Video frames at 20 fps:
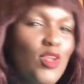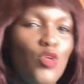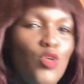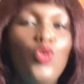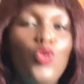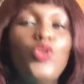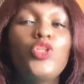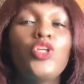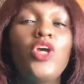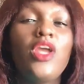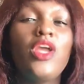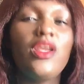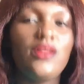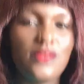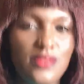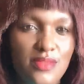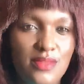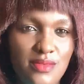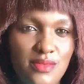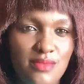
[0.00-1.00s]

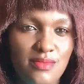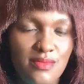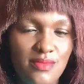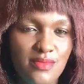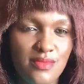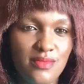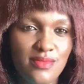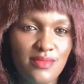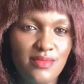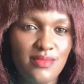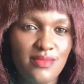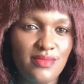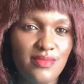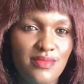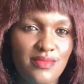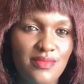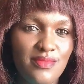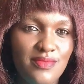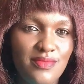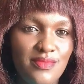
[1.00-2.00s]
hotels,
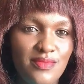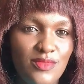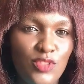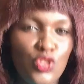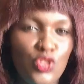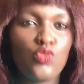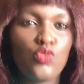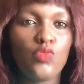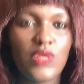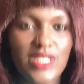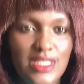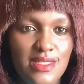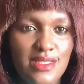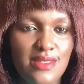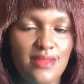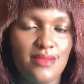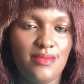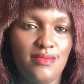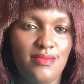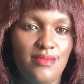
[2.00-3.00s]
sweats,